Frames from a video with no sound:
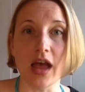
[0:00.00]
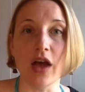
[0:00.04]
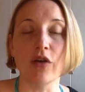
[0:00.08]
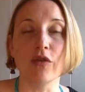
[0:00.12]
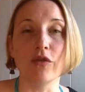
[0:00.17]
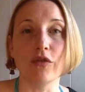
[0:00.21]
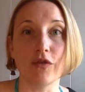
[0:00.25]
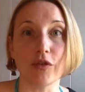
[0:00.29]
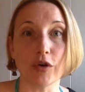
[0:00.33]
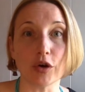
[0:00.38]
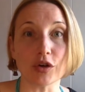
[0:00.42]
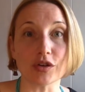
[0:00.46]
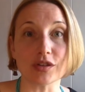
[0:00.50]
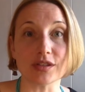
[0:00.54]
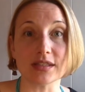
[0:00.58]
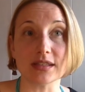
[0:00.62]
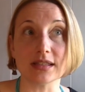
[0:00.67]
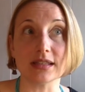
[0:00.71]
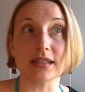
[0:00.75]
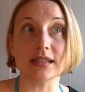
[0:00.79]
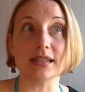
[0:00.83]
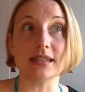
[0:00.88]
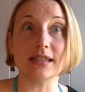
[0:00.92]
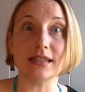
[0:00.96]
versus
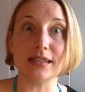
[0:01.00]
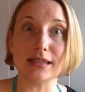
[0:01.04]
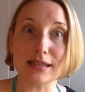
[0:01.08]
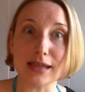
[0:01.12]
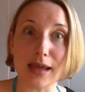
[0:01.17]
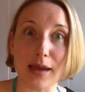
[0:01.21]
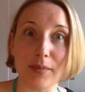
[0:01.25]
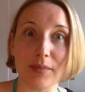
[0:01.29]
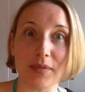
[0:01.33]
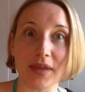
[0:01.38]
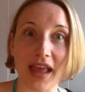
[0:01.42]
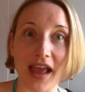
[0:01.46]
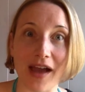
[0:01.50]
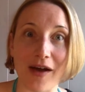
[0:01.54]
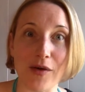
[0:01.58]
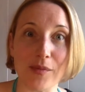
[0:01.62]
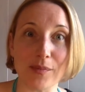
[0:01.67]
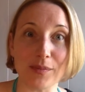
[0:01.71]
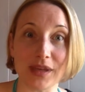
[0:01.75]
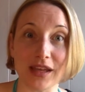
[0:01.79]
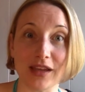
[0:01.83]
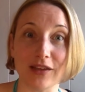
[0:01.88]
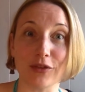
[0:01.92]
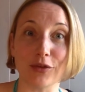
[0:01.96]
the stem count
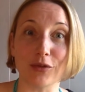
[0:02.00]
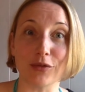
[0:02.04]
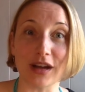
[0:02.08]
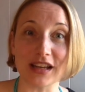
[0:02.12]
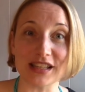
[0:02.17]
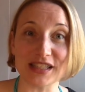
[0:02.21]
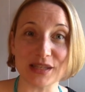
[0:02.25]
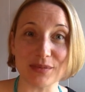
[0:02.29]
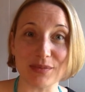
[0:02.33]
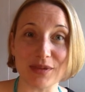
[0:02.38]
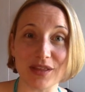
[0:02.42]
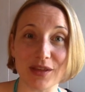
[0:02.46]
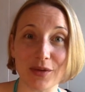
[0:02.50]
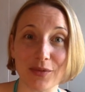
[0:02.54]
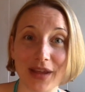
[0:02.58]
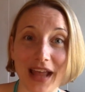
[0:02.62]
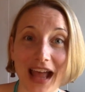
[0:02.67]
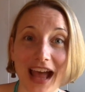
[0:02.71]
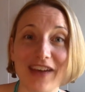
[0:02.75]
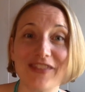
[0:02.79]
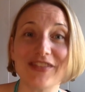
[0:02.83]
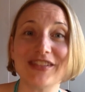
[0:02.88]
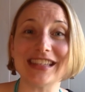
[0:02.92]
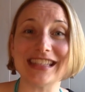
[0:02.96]
being the recipe that we
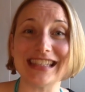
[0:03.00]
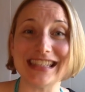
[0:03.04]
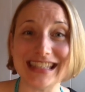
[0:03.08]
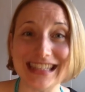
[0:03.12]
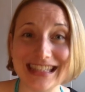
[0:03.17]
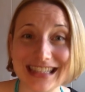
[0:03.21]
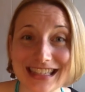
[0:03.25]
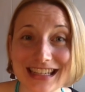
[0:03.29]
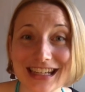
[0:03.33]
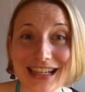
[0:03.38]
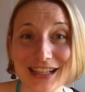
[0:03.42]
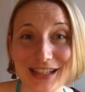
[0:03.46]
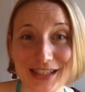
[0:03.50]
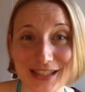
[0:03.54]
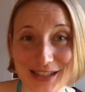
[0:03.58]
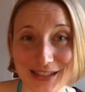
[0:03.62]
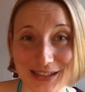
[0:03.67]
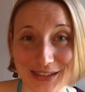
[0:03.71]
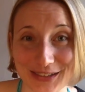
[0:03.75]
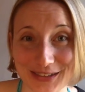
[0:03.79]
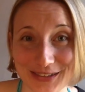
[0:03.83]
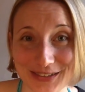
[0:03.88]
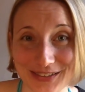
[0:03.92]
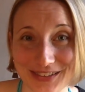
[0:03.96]
have to stick
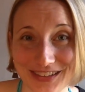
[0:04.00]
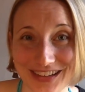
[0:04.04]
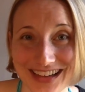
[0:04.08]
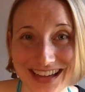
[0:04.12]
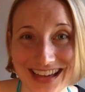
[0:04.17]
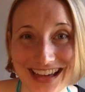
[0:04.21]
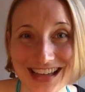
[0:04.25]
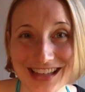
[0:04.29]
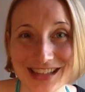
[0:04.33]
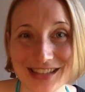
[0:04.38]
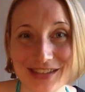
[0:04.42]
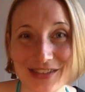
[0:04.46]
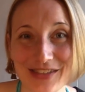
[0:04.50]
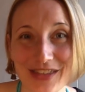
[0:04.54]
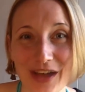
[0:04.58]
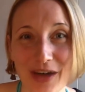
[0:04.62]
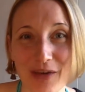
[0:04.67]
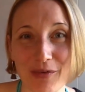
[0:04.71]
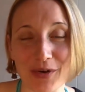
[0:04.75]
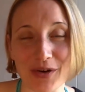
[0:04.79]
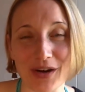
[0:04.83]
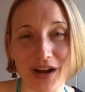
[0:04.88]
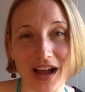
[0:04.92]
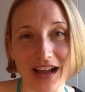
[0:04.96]
to so that
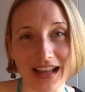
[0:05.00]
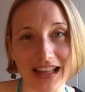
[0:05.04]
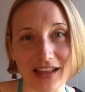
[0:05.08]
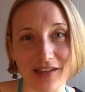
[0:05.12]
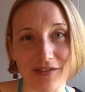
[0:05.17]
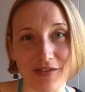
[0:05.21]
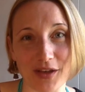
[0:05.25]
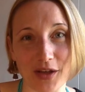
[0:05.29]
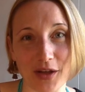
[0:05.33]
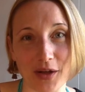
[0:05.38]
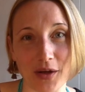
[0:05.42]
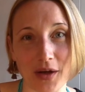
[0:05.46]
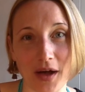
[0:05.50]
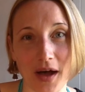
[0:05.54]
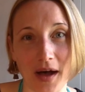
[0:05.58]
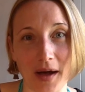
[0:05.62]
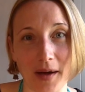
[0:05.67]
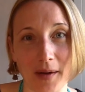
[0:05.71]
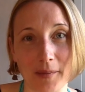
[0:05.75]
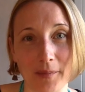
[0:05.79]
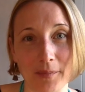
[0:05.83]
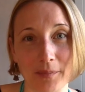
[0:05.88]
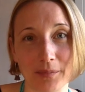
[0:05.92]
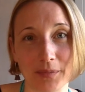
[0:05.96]
we're not giving
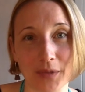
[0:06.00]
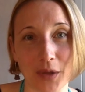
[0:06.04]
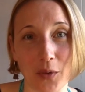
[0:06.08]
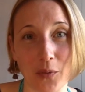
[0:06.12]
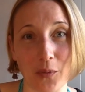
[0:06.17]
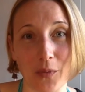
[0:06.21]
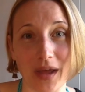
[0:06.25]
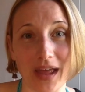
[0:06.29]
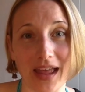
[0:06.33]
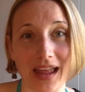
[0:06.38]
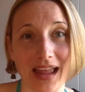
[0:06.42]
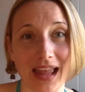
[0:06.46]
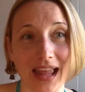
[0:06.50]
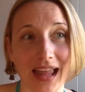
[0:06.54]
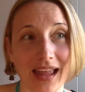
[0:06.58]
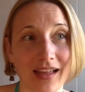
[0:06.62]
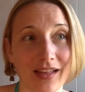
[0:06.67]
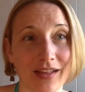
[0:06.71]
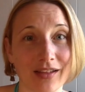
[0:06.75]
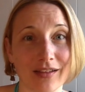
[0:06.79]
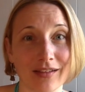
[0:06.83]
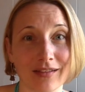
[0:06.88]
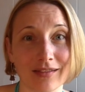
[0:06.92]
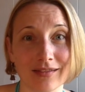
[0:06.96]
away
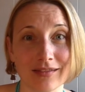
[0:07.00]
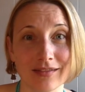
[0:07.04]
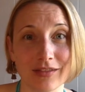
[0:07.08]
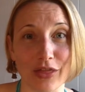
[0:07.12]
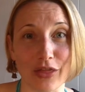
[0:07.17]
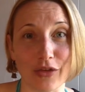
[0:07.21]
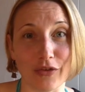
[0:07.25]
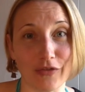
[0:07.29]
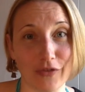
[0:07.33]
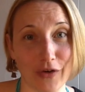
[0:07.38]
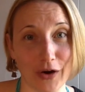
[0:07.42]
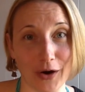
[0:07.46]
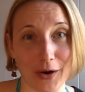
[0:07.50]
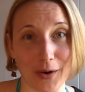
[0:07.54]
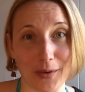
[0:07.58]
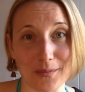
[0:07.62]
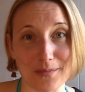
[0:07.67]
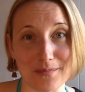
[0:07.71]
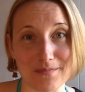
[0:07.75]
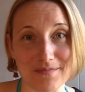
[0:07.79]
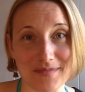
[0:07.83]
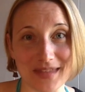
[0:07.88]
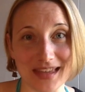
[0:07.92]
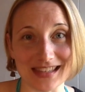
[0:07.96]
the farm,
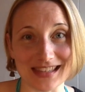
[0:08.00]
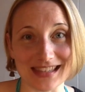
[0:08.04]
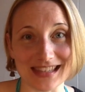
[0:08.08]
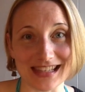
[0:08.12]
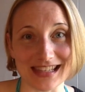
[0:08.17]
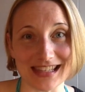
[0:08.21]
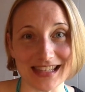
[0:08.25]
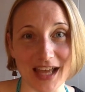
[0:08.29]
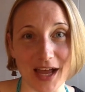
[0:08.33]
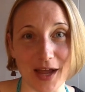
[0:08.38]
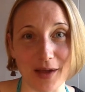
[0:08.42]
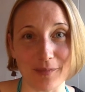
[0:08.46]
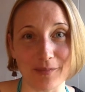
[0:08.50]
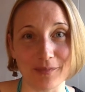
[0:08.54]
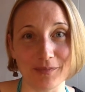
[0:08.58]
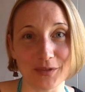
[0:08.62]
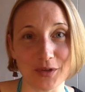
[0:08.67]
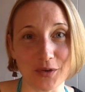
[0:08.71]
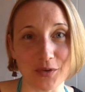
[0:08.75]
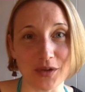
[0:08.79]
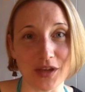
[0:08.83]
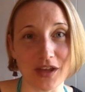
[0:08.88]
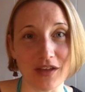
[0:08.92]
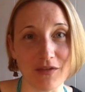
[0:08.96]
as they say.
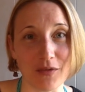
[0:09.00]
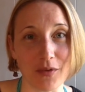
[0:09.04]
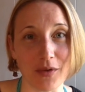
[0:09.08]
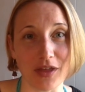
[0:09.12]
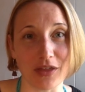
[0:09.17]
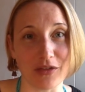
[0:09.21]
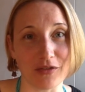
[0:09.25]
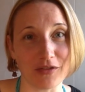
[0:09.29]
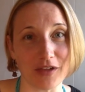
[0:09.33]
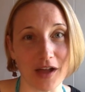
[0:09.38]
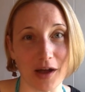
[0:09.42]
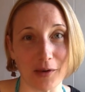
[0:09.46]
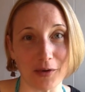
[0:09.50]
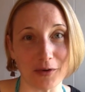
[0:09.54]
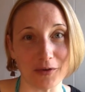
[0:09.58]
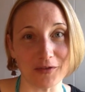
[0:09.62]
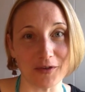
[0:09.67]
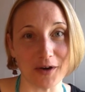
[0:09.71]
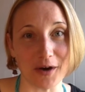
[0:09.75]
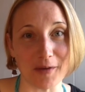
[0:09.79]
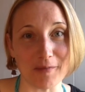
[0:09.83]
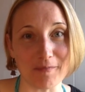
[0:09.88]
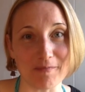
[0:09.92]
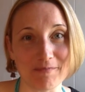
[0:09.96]
Don't give away the flower
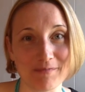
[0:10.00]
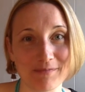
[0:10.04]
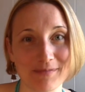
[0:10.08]
farm.